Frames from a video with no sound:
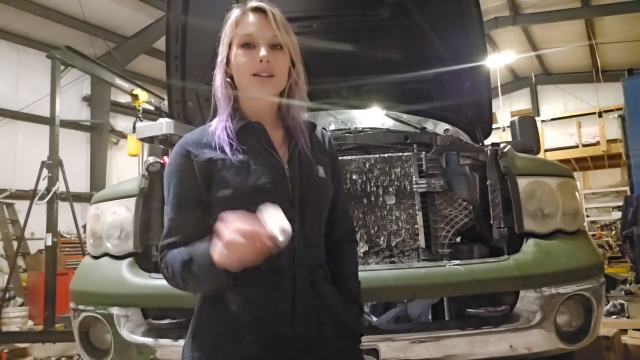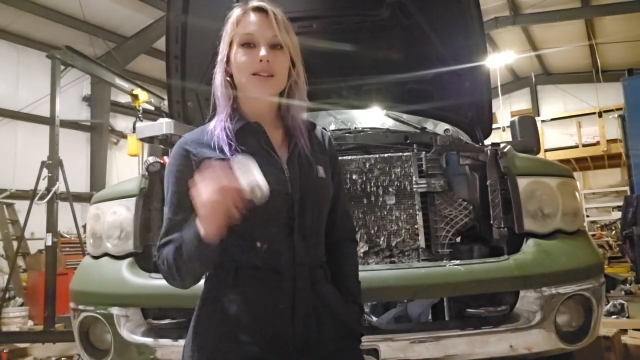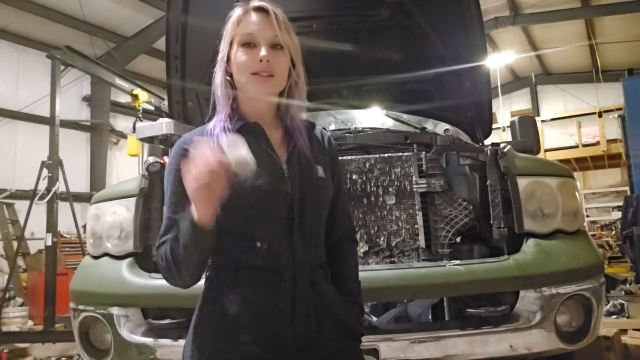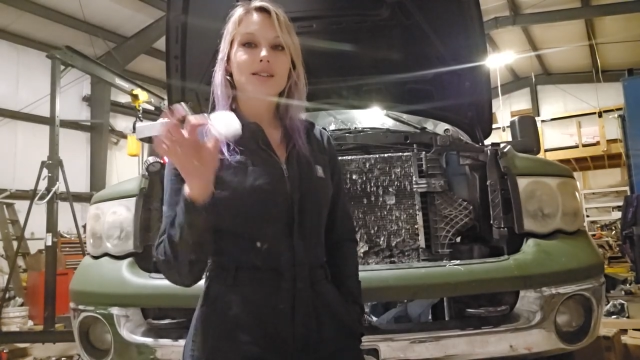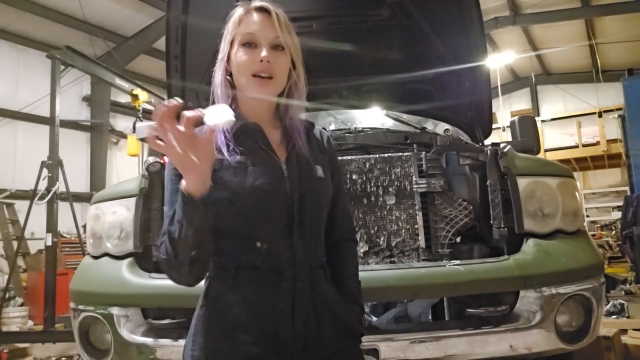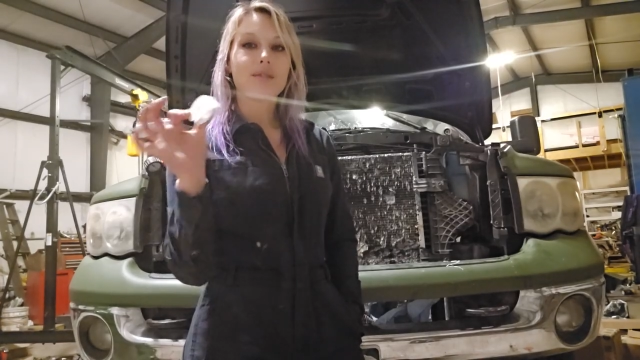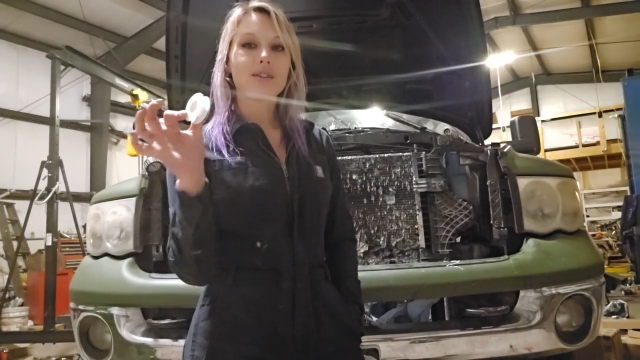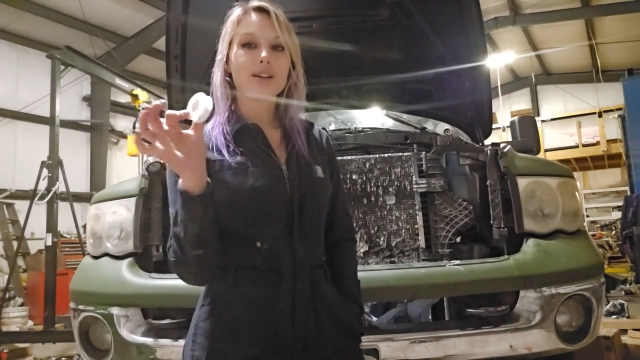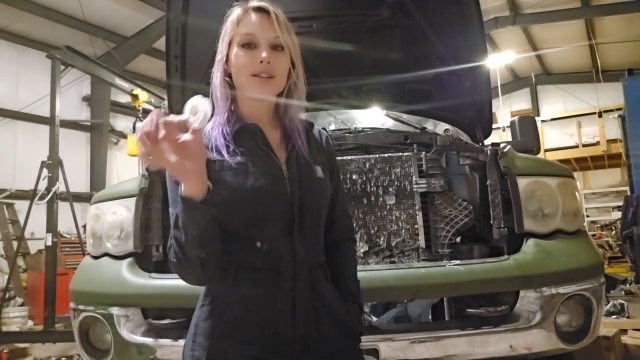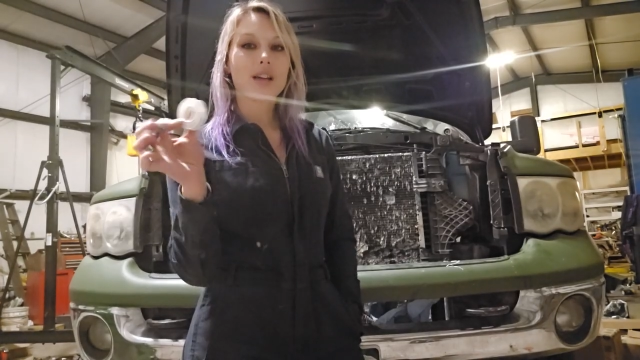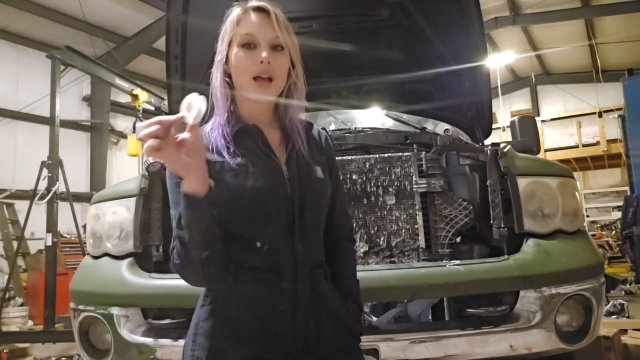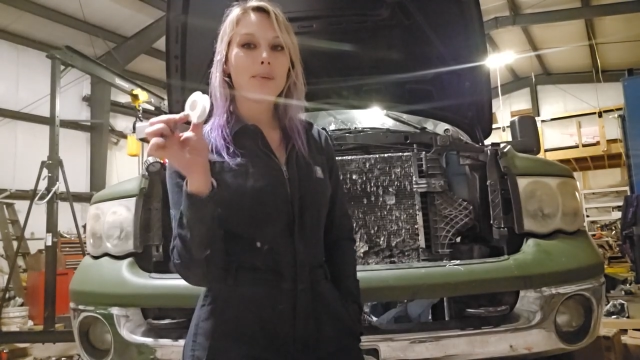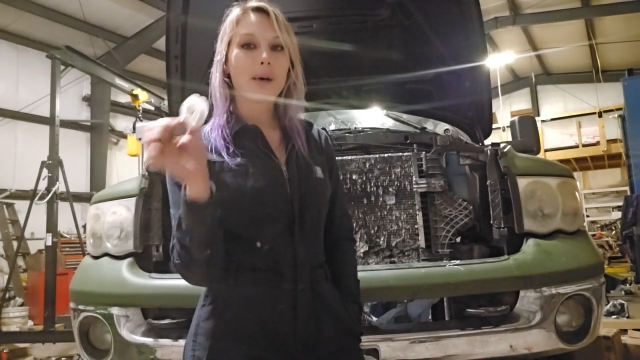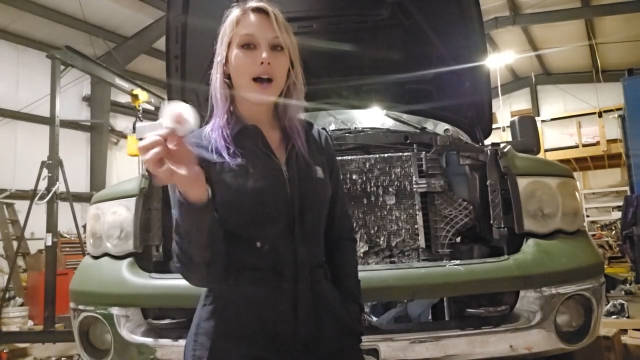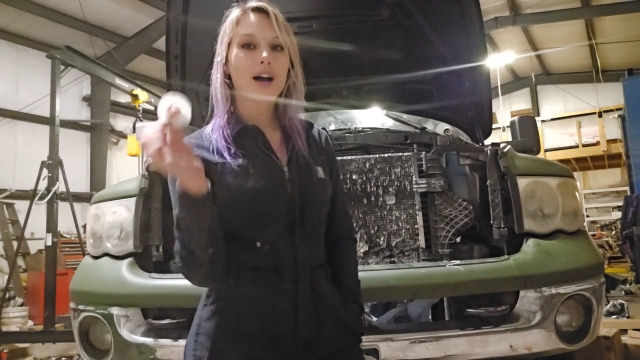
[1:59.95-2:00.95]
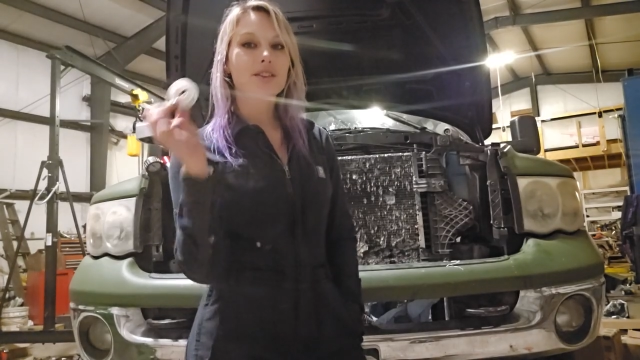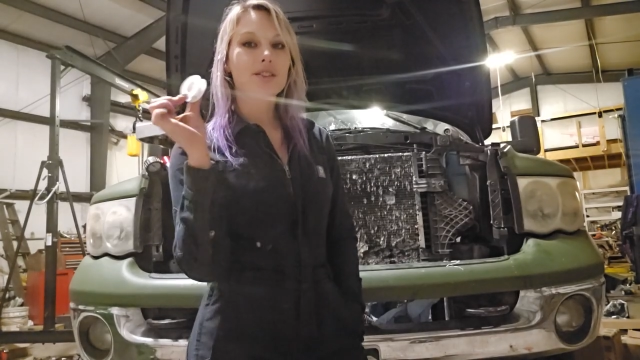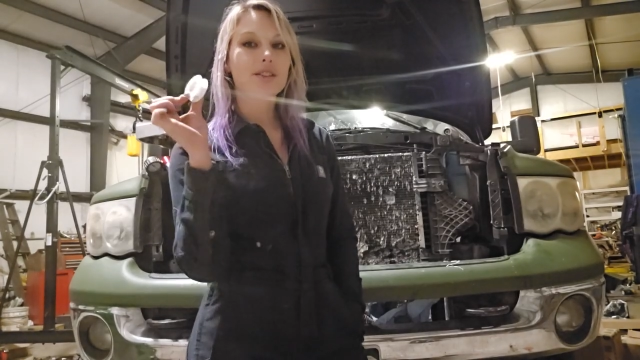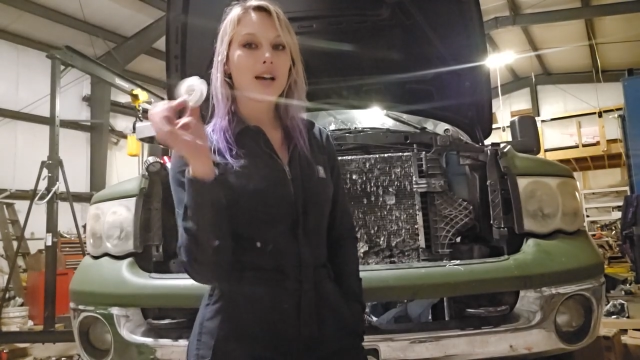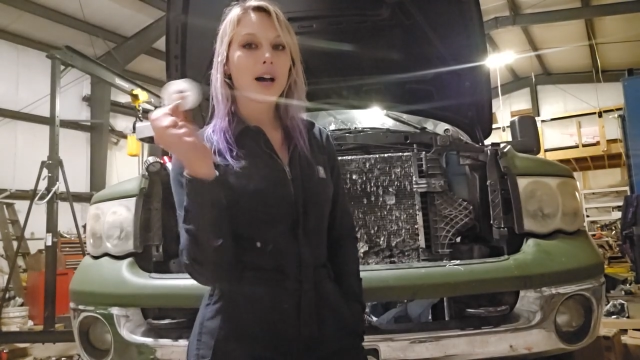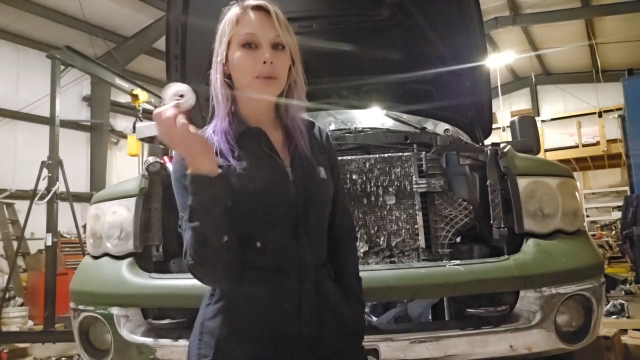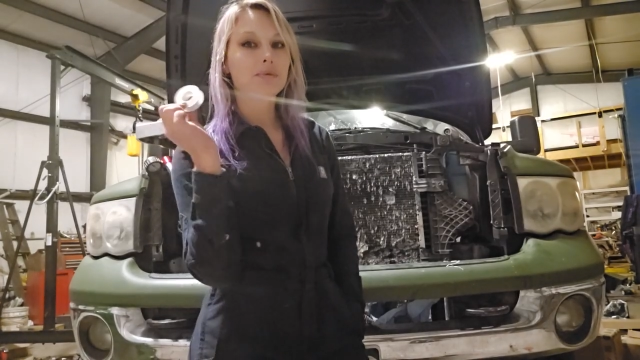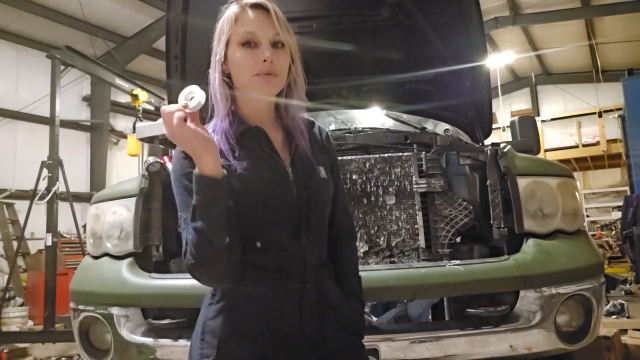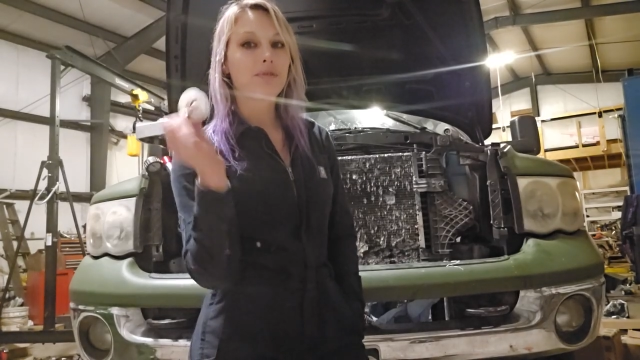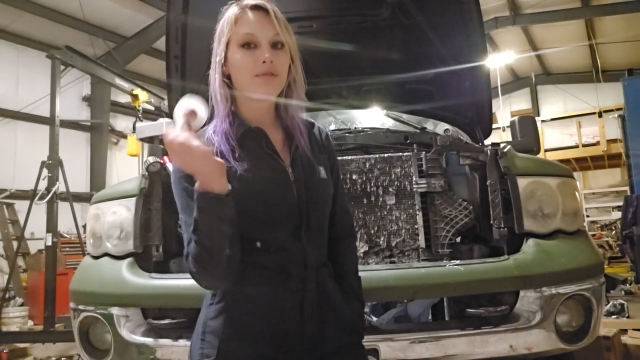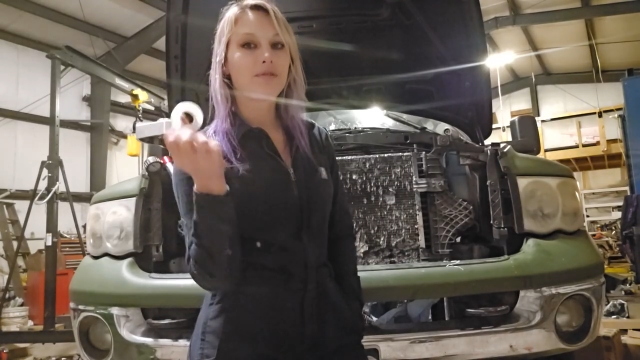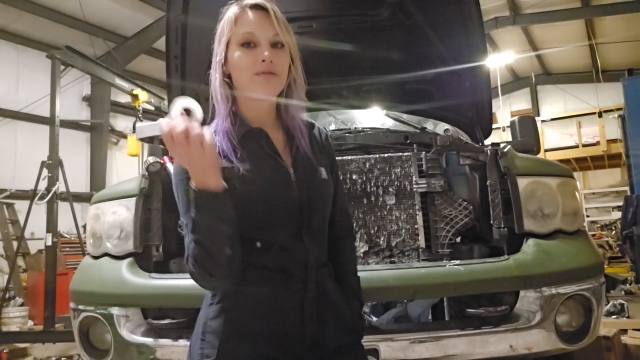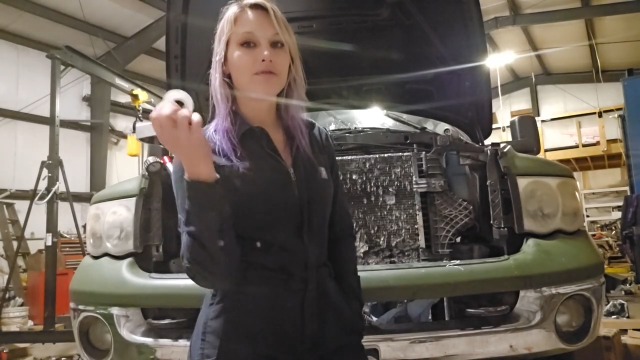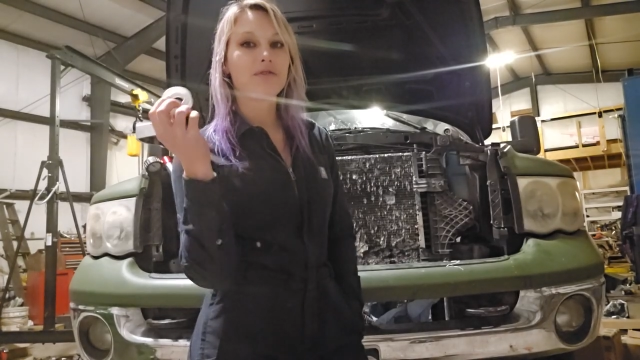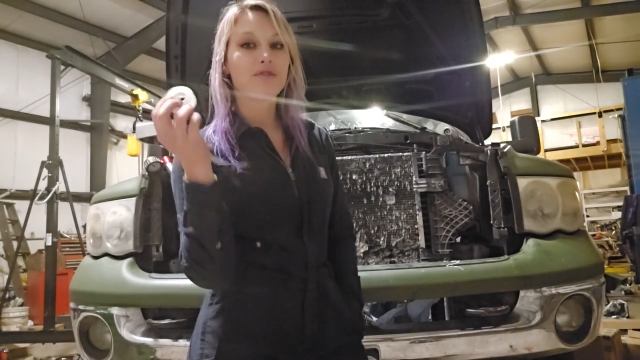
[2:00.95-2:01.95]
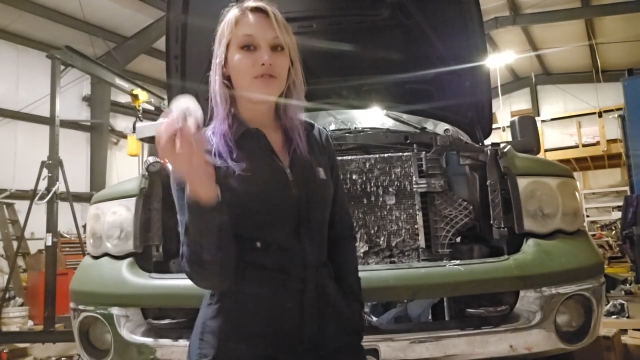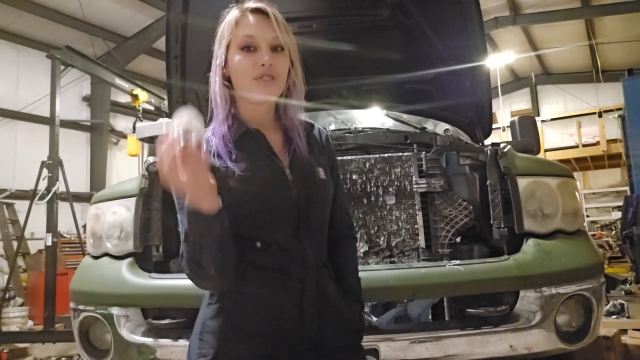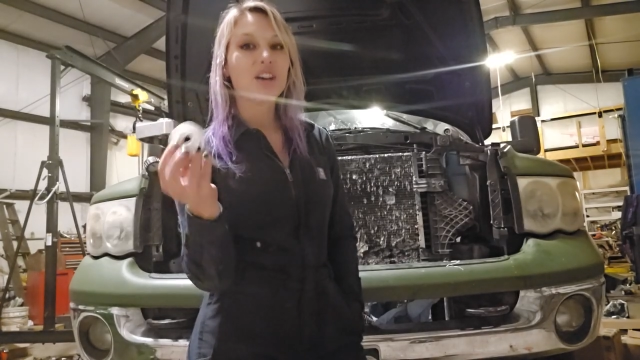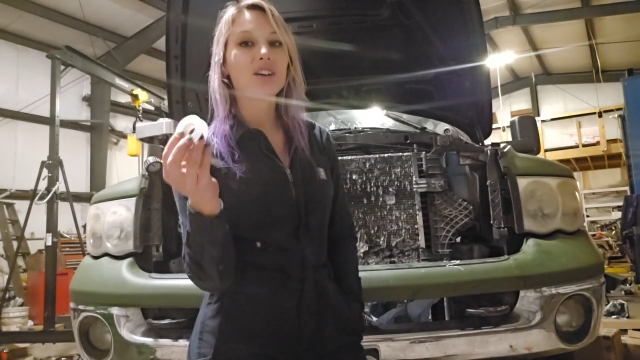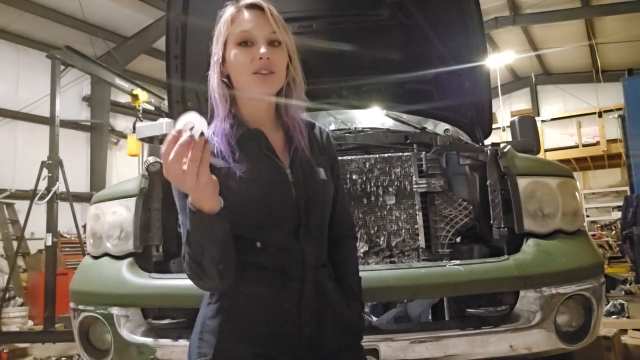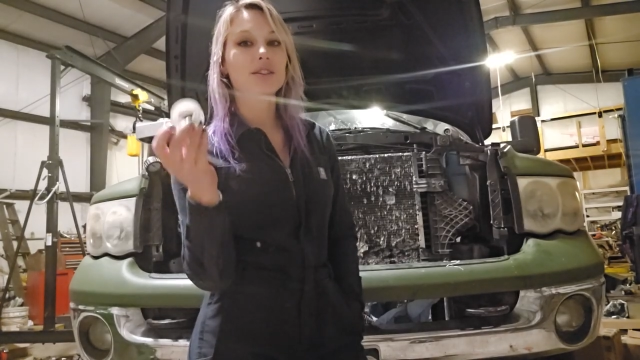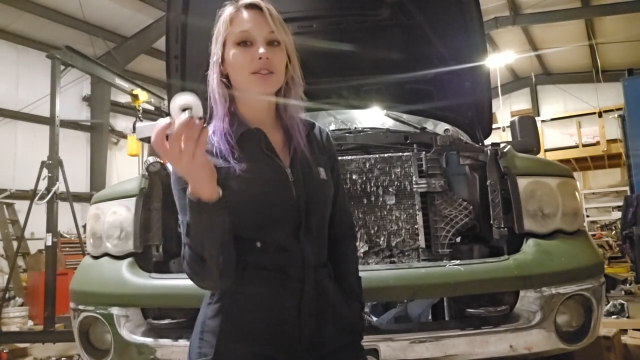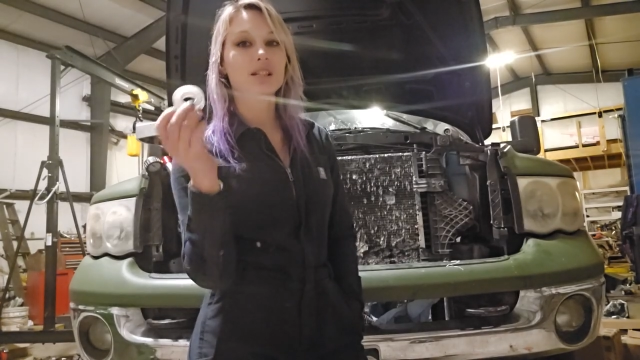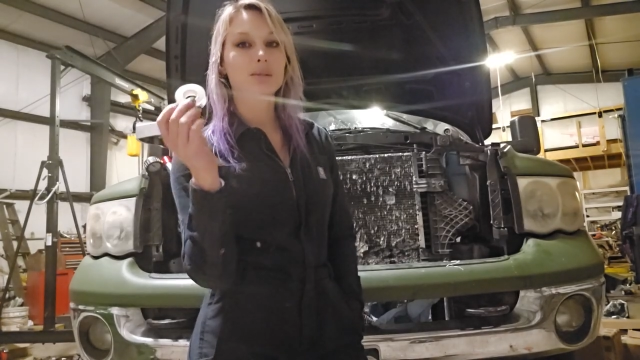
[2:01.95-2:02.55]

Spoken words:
because Teflon tape actually helps fill